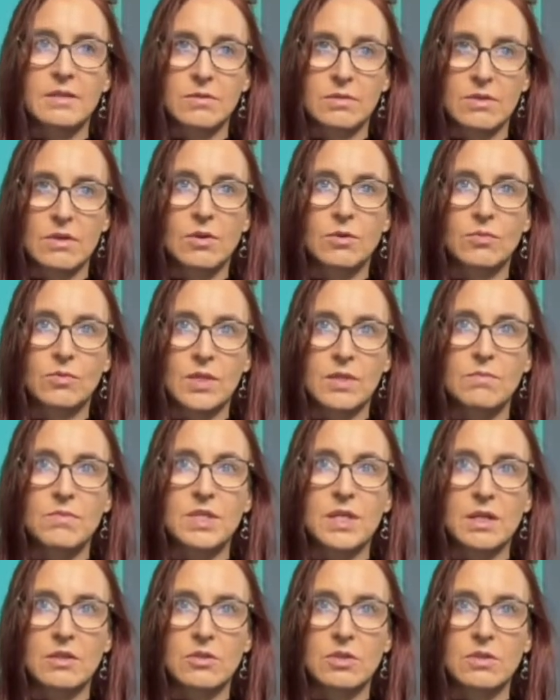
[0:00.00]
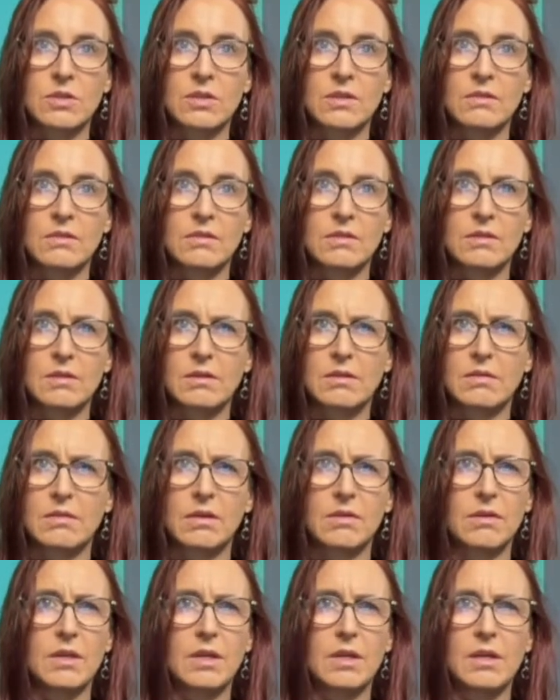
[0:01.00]
It was called Rhythm Section, and
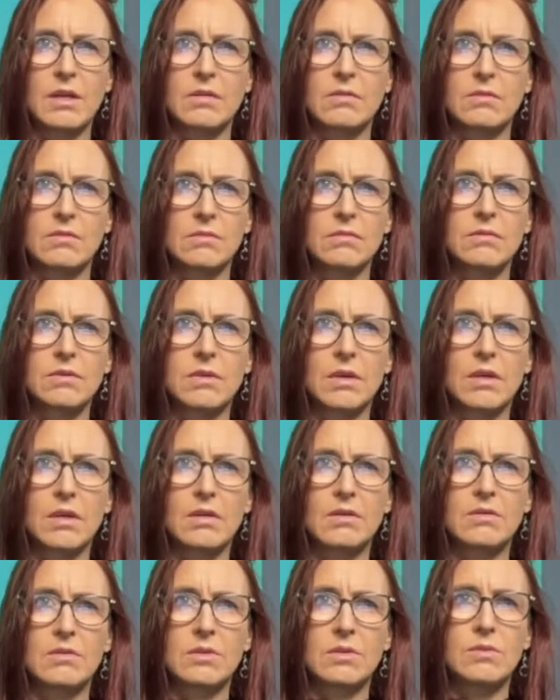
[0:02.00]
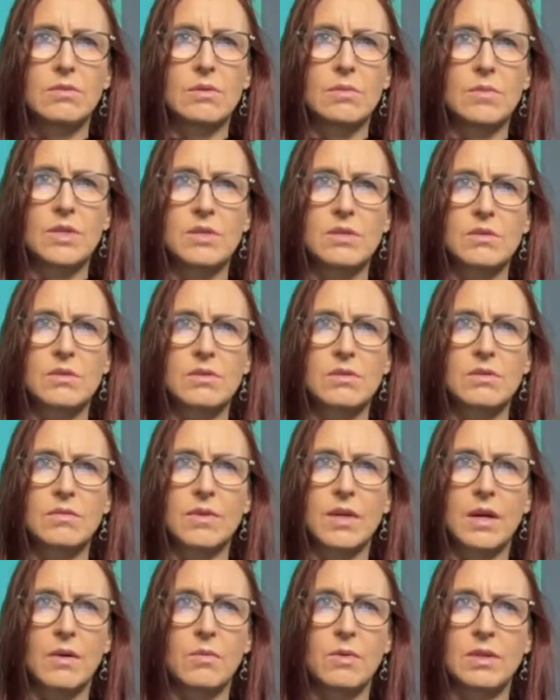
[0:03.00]
I think I had I had two semesters of
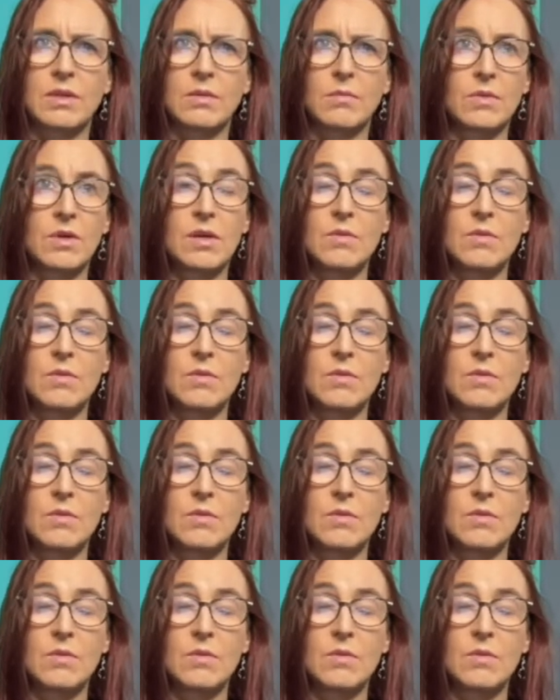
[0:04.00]
that with him.